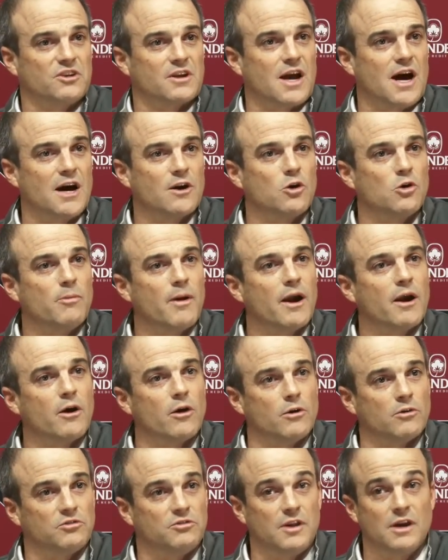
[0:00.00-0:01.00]
Chicago
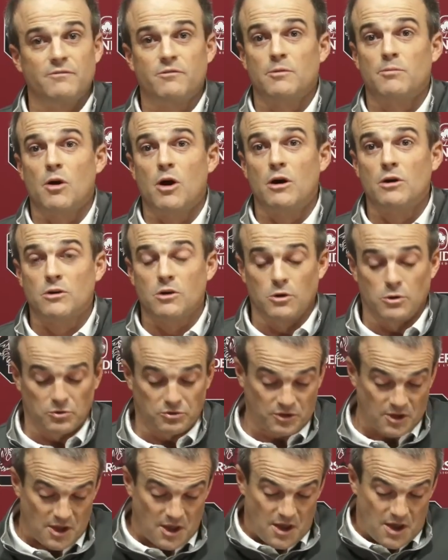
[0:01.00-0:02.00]
Bears, Denver
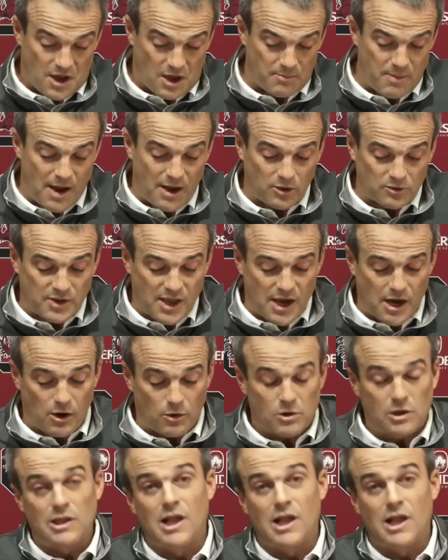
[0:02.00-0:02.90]
Broncos, about Dowell.